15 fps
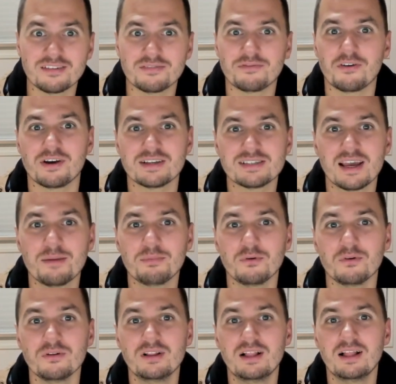For
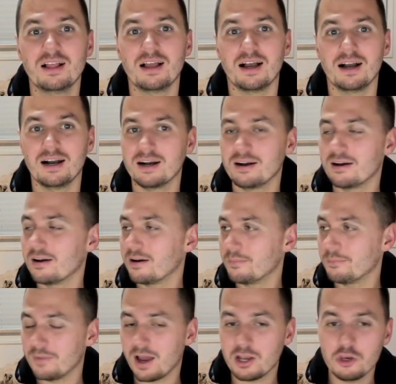example,
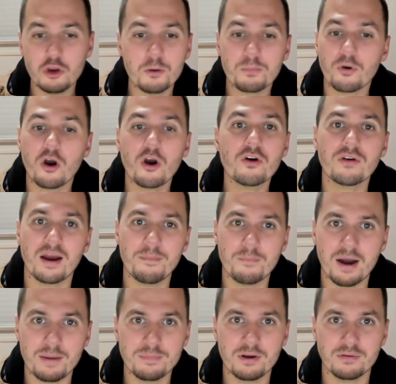um, a new program
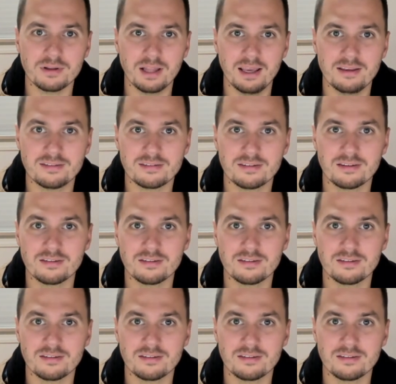might be released.